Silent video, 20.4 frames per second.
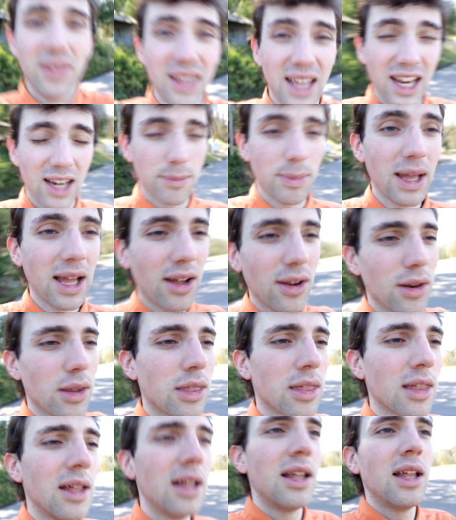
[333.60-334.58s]
the out of
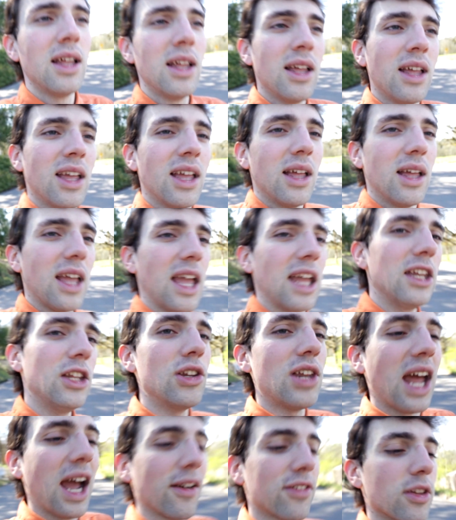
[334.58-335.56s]
bounds, and
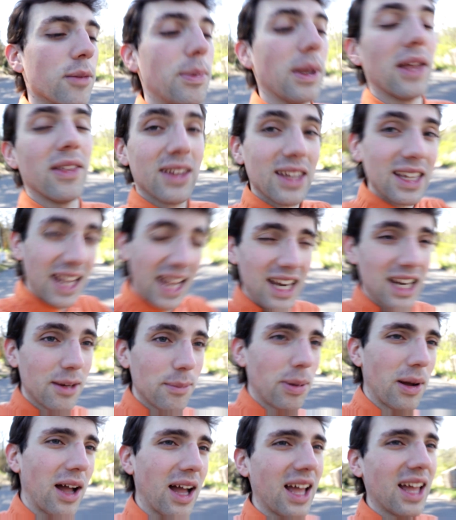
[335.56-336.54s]
you'd have to ban the
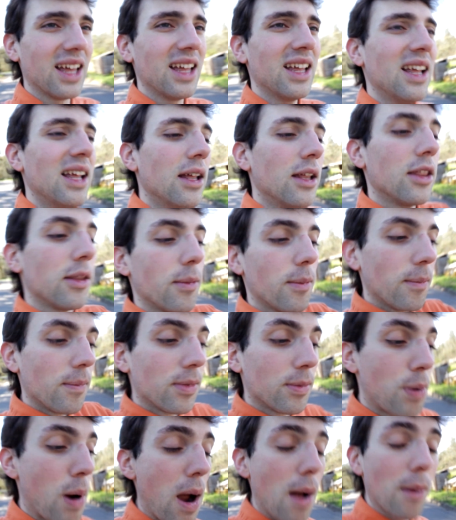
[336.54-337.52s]
cannon pot.
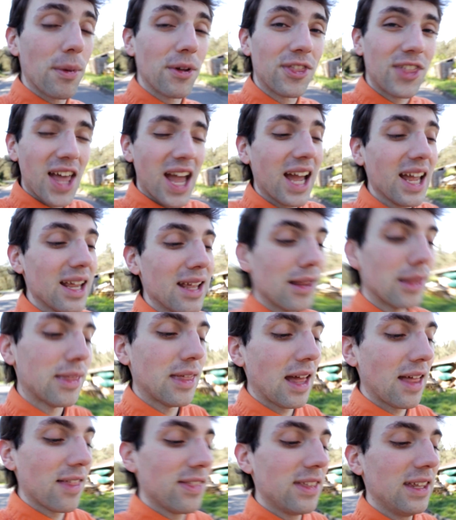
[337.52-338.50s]
The problem with that is
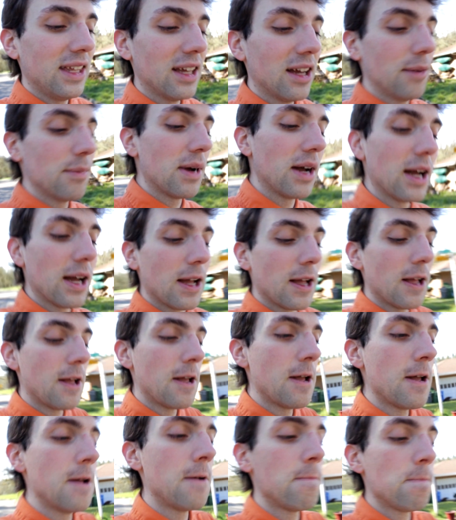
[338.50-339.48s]
that
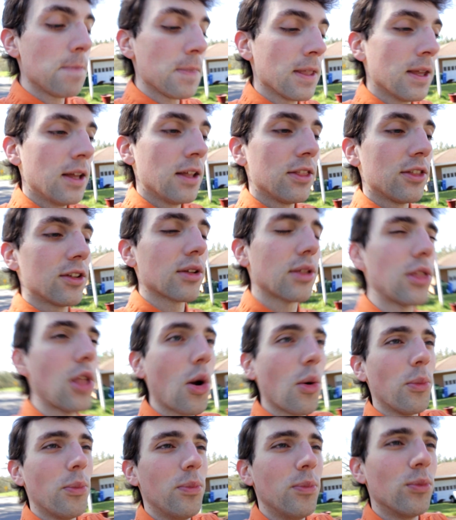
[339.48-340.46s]
there's
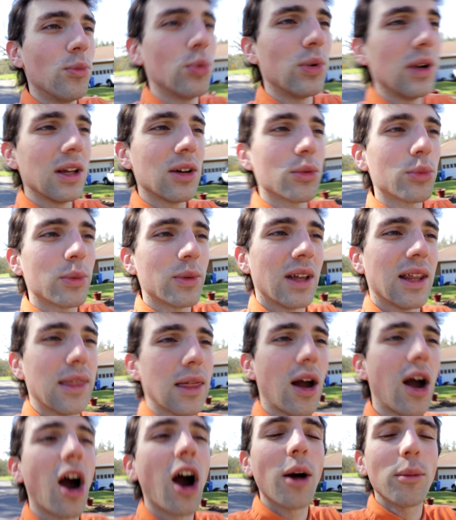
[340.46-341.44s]
no real,
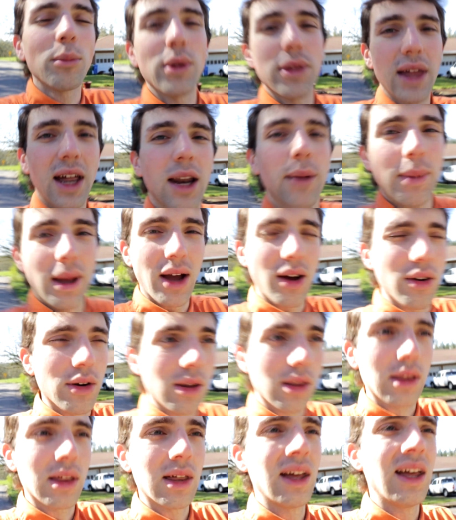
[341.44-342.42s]
it's a harmless out of
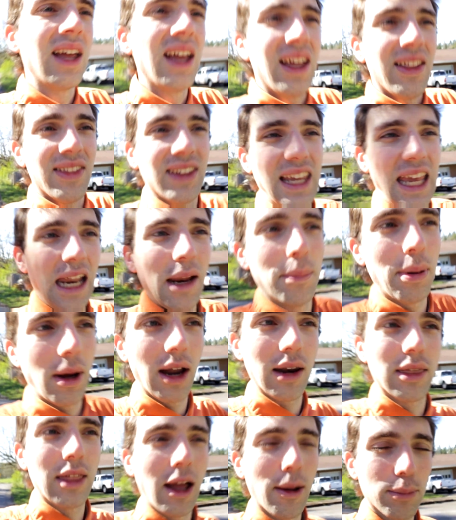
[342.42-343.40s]
bounds. The cannon
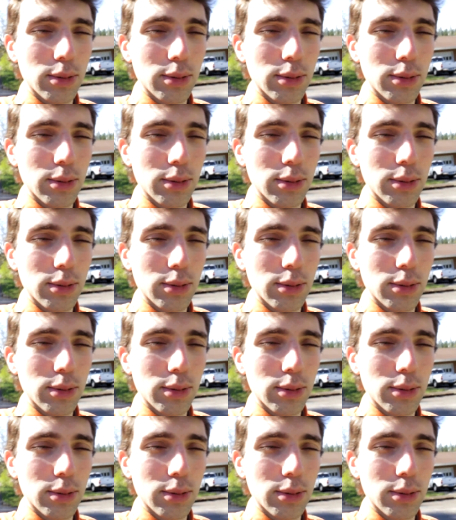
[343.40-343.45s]
pot's not